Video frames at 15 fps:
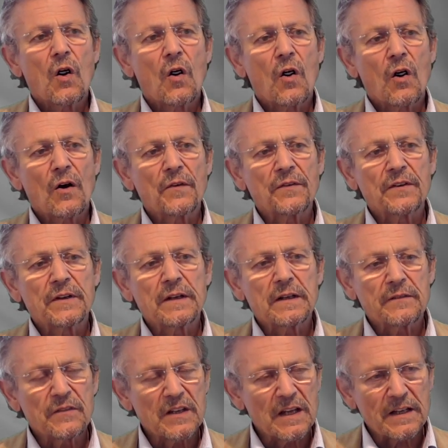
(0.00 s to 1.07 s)
on
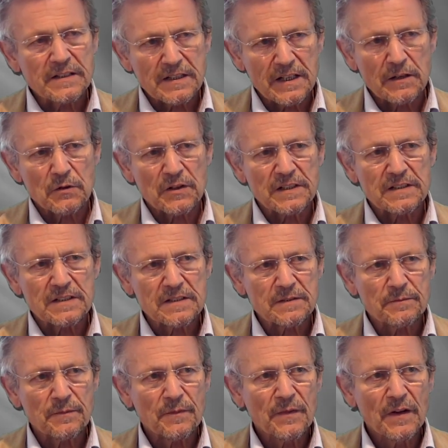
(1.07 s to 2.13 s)
the
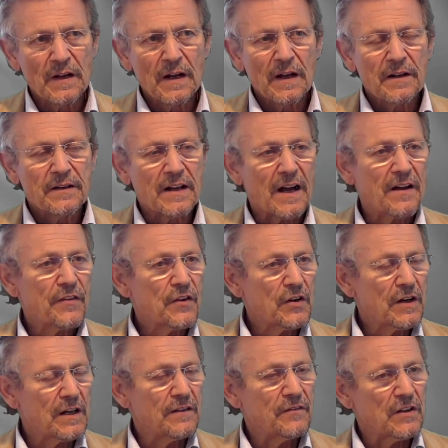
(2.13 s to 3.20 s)
adherence neither
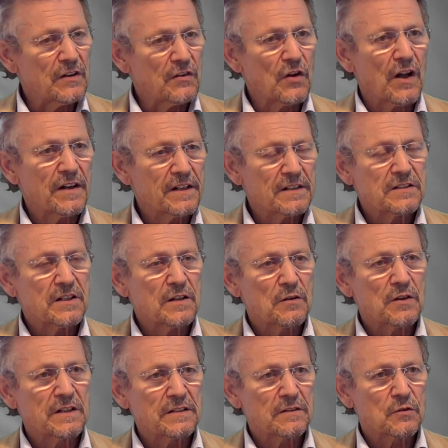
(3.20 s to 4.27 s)
in the
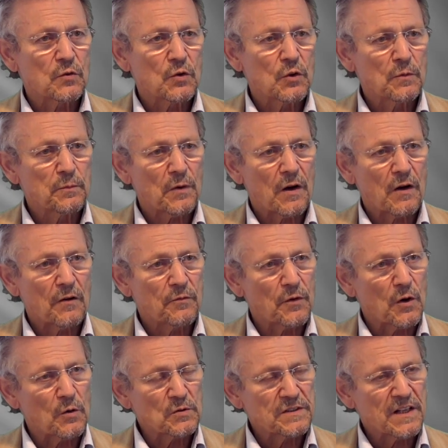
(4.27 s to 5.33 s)
non-adherent group of
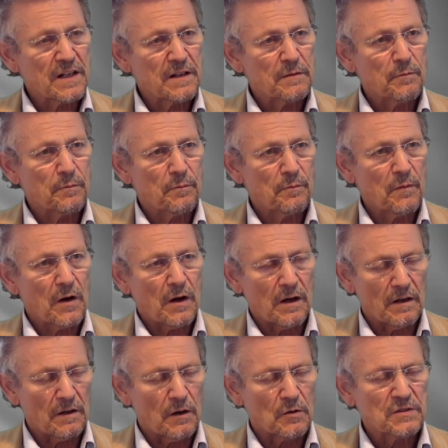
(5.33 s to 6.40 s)
OSA,
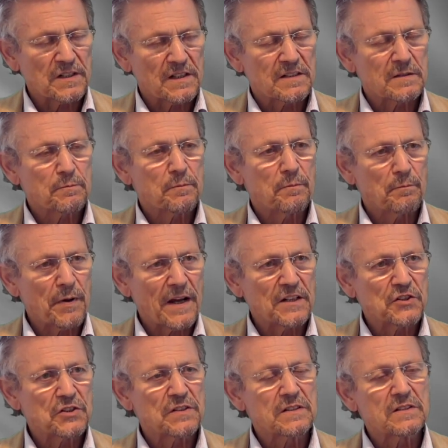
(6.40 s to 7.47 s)
OSA's uh,
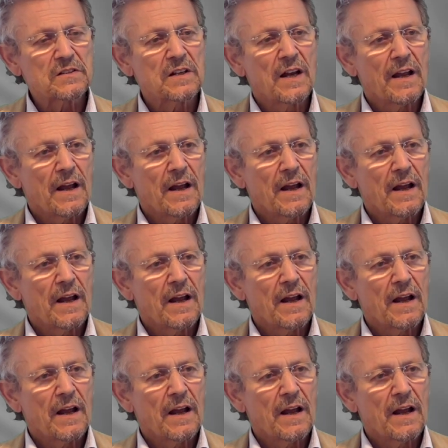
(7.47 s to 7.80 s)
patients